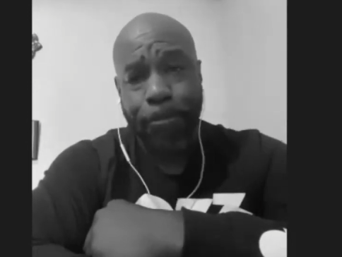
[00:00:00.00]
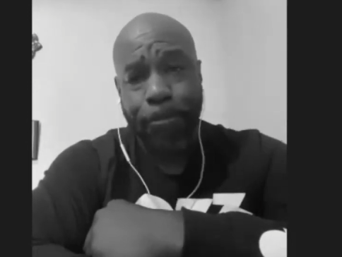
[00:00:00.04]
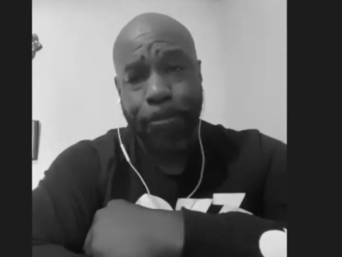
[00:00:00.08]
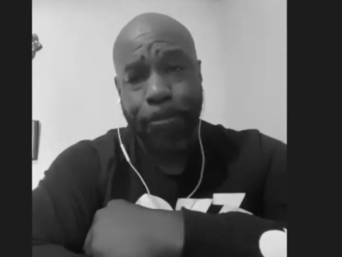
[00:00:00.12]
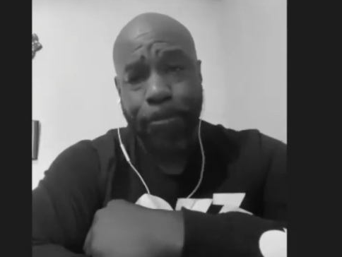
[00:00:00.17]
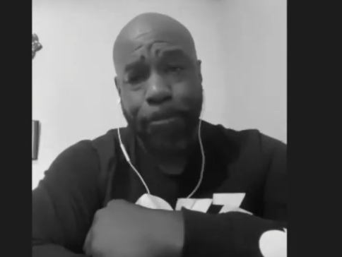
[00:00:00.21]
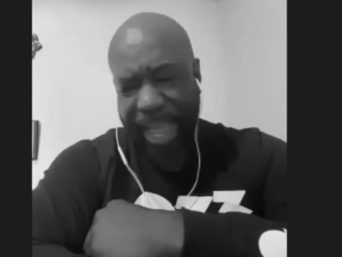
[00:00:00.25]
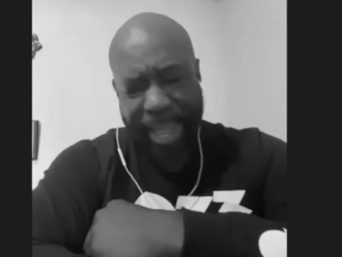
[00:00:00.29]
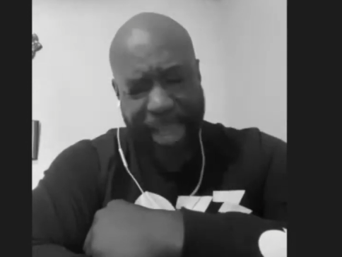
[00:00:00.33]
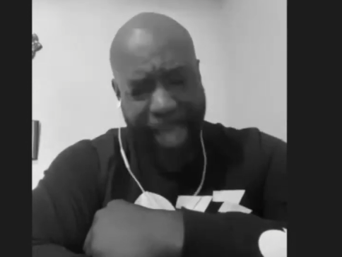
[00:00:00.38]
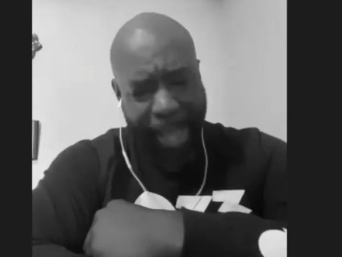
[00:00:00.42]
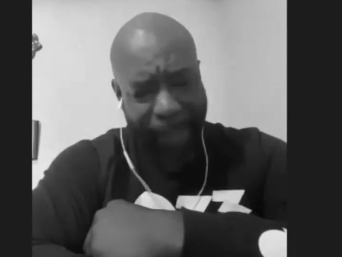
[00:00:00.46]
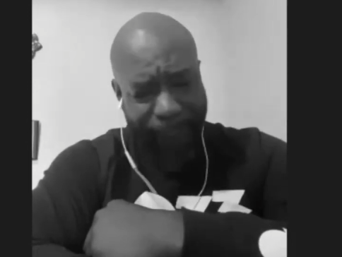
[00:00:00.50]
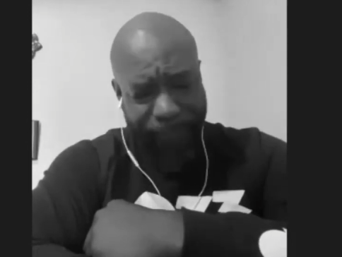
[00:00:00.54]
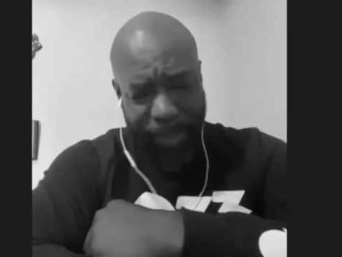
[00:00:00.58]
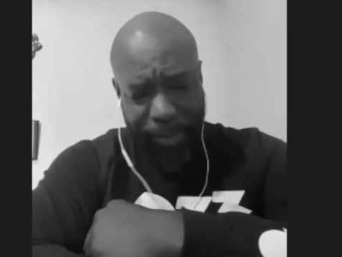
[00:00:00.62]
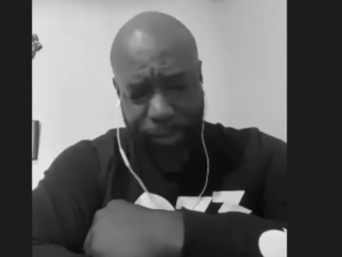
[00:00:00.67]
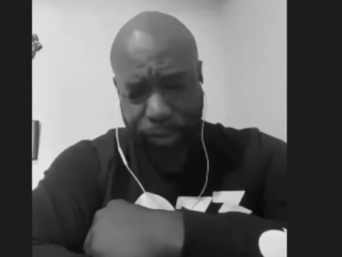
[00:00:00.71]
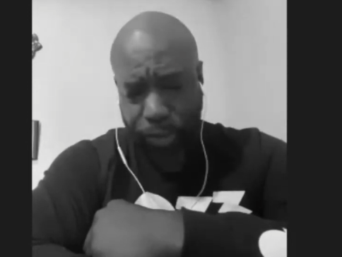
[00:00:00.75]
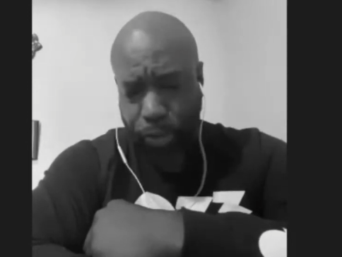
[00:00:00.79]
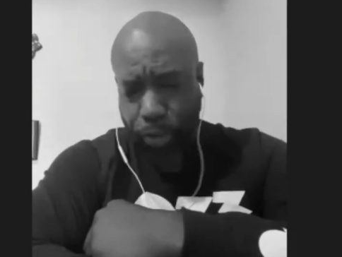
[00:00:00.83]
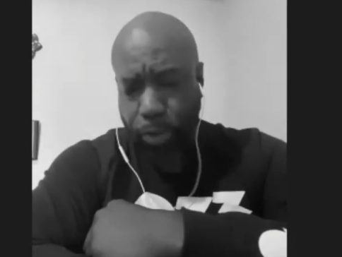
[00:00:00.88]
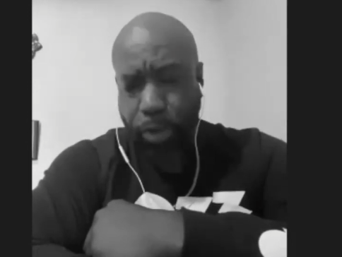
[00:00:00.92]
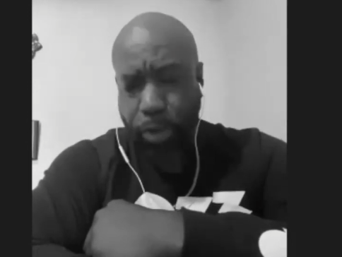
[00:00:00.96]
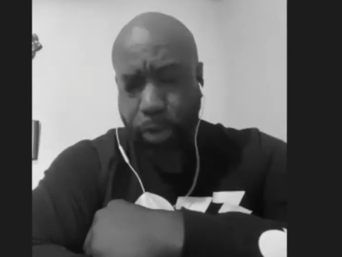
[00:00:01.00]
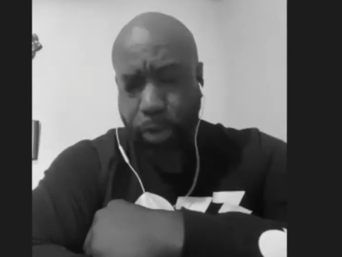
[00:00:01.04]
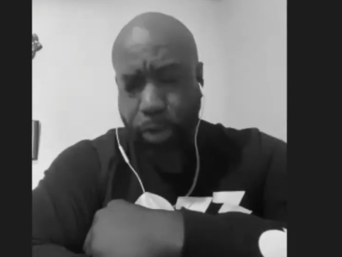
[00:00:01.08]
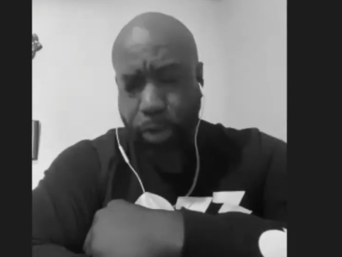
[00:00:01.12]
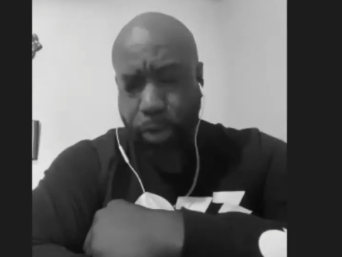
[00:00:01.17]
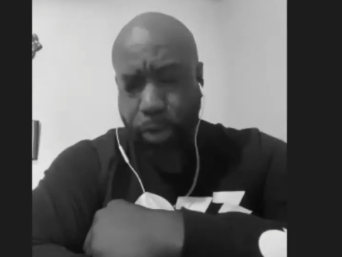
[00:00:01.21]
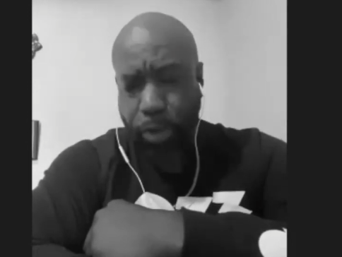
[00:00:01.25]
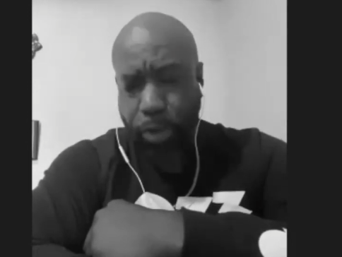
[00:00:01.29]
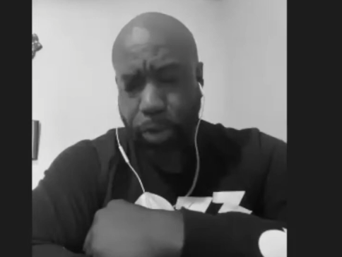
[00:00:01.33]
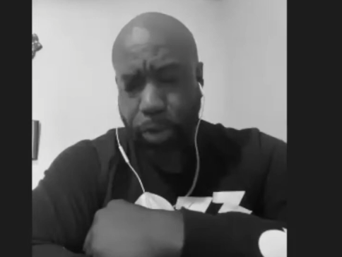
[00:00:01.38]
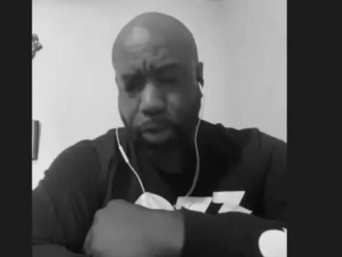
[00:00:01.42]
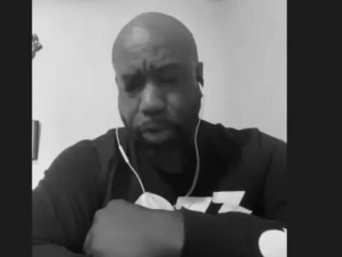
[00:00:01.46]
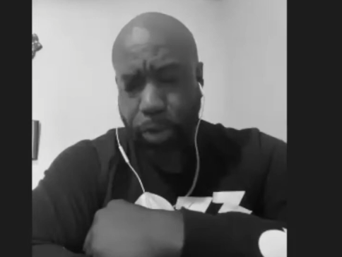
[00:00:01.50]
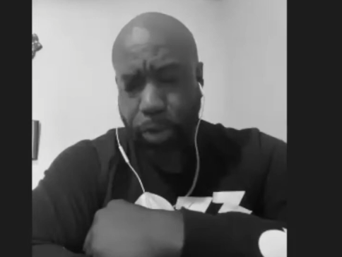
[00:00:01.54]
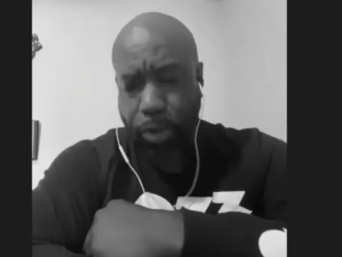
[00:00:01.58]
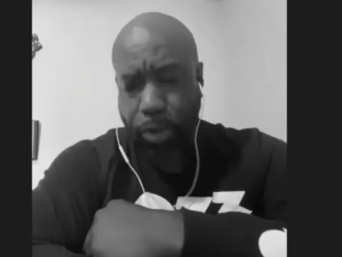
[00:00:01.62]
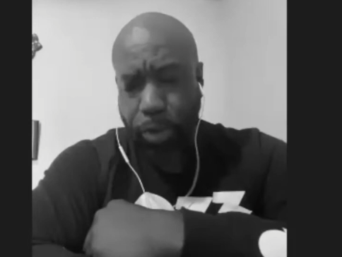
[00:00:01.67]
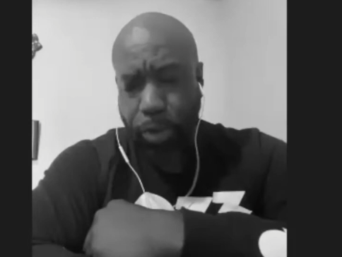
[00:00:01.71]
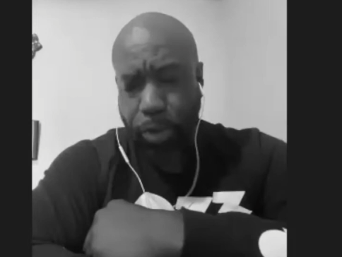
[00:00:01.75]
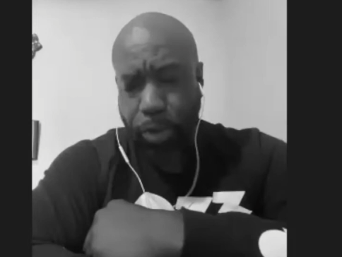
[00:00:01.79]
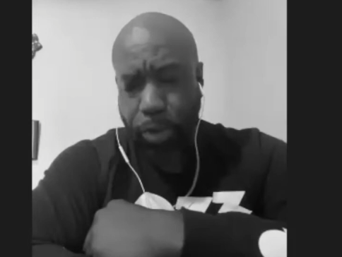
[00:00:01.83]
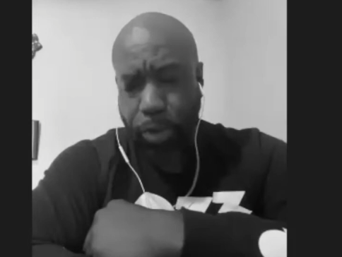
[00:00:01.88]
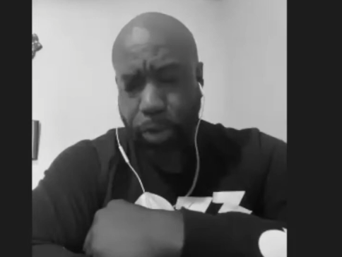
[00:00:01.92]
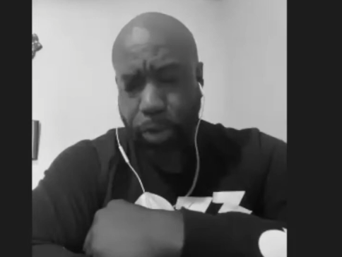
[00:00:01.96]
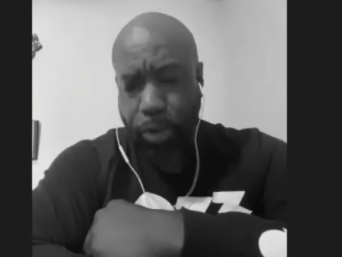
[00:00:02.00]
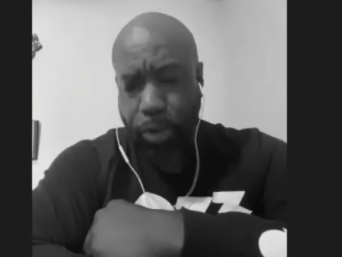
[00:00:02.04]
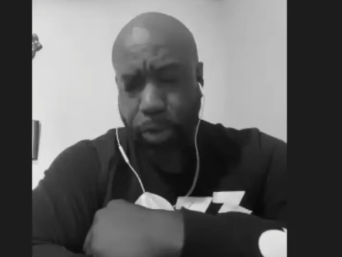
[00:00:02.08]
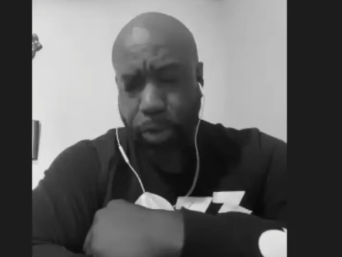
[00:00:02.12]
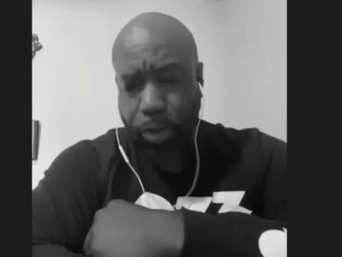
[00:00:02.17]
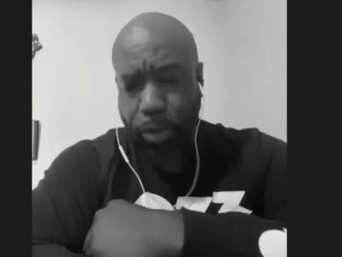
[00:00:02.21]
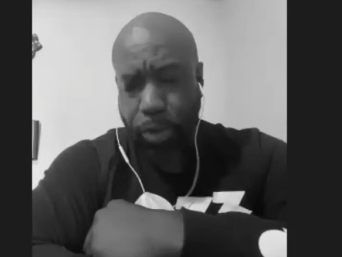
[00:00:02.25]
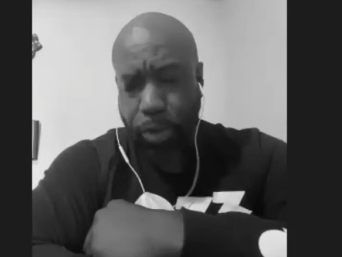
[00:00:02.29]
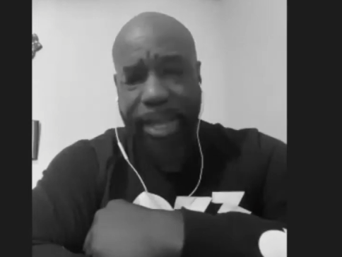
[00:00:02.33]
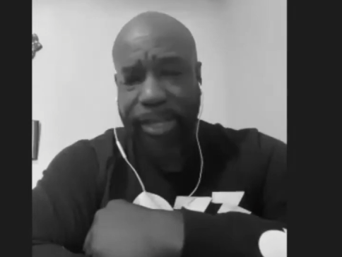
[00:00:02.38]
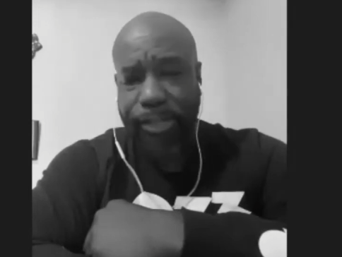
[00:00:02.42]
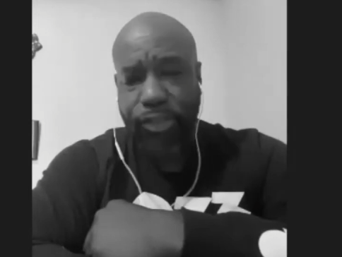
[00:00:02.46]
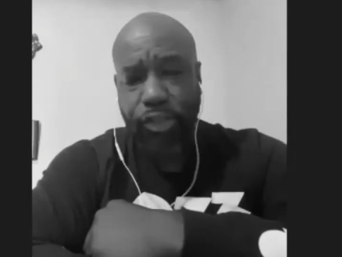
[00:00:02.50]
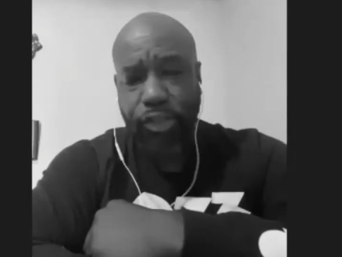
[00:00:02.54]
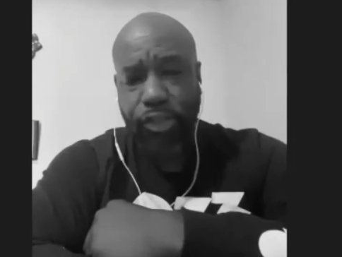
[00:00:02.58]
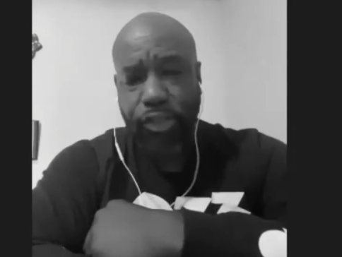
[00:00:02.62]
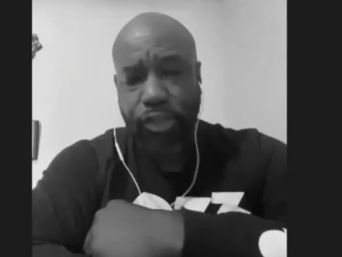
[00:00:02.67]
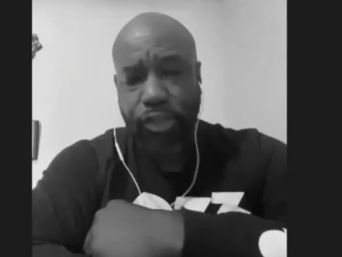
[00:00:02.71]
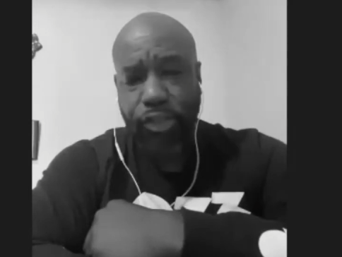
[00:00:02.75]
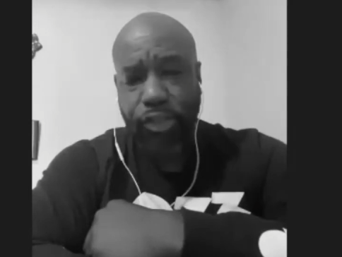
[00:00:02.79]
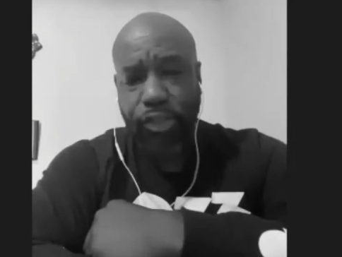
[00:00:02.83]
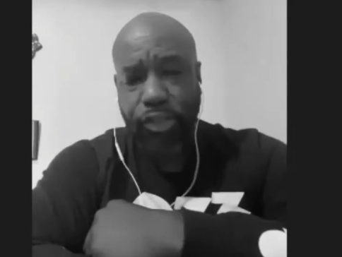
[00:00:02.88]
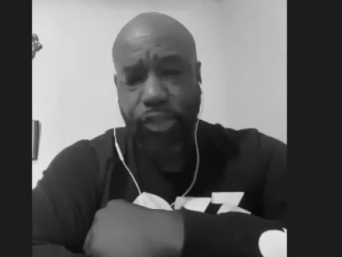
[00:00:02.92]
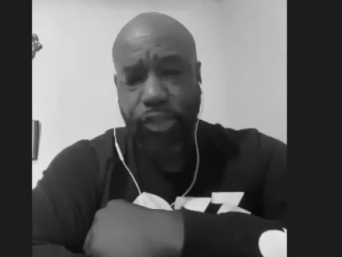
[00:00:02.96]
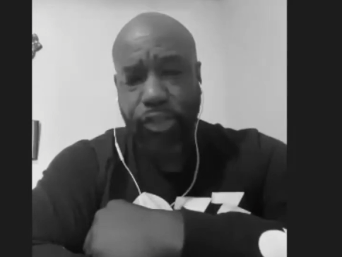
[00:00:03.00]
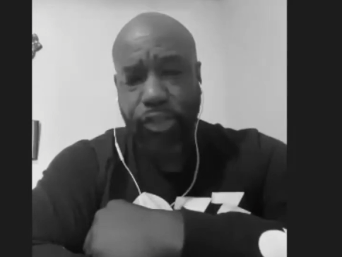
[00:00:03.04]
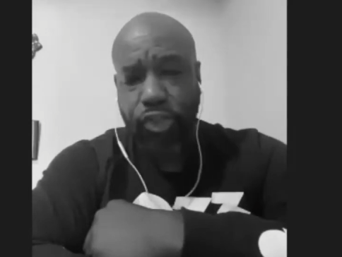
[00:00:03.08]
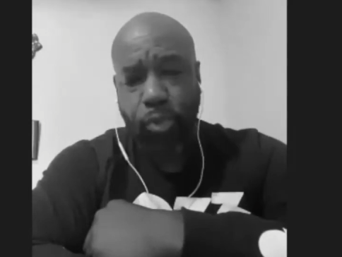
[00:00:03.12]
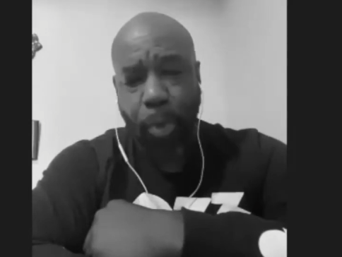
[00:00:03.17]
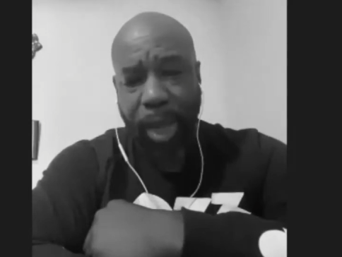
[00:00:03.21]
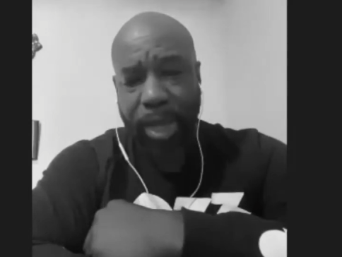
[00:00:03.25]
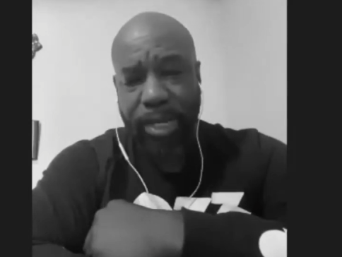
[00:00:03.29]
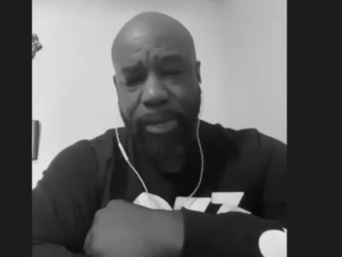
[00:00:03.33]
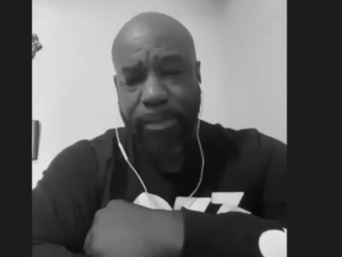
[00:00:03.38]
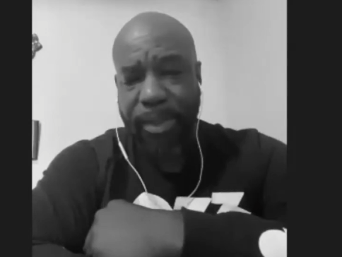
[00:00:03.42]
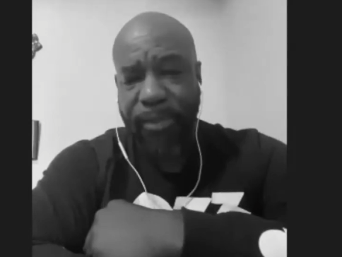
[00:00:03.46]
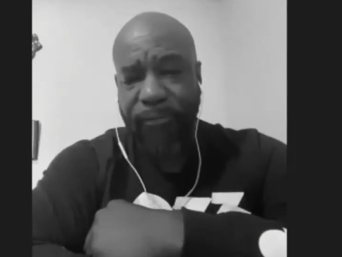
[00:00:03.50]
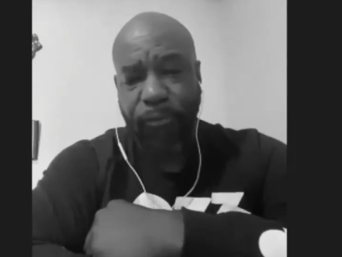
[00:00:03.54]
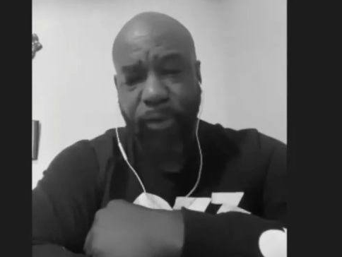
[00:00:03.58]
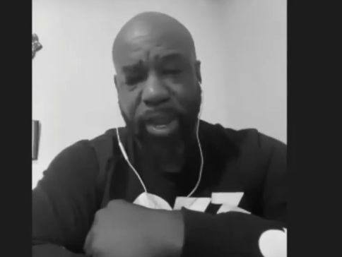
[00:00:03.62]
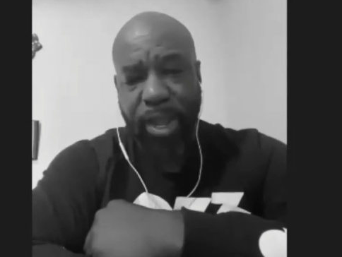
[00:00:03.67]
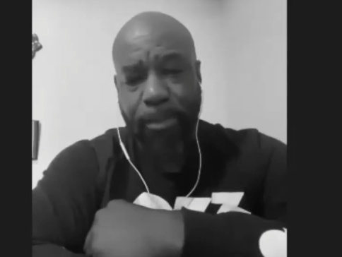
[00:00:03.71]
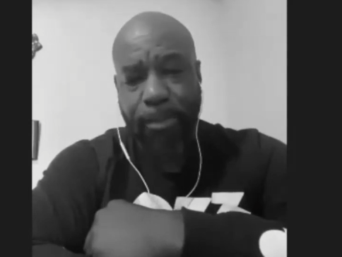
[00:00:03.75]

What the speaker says: That day I felt you scraping and screaming as you squatted to be free of me,